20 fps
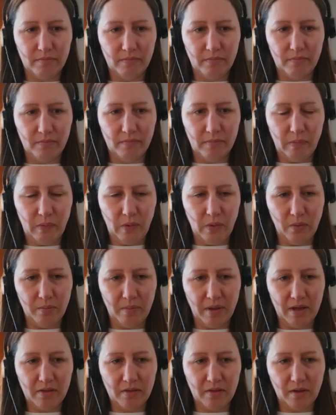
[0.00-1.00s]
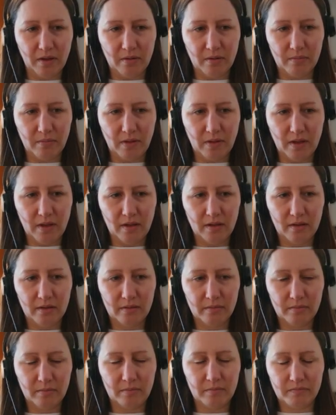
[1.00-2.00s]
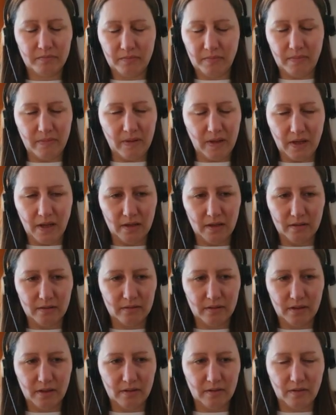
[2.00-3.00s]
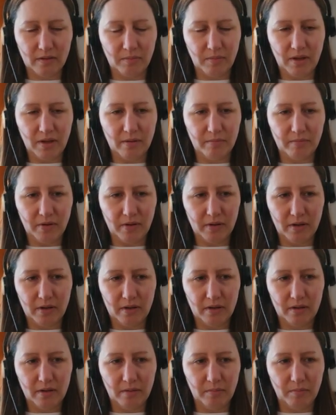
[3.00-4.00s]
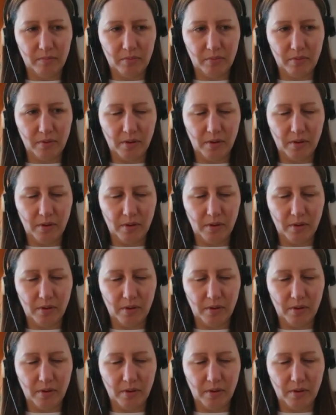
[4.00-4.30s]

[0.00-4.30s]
not matching up there. Again, it's something I'm gonna improve.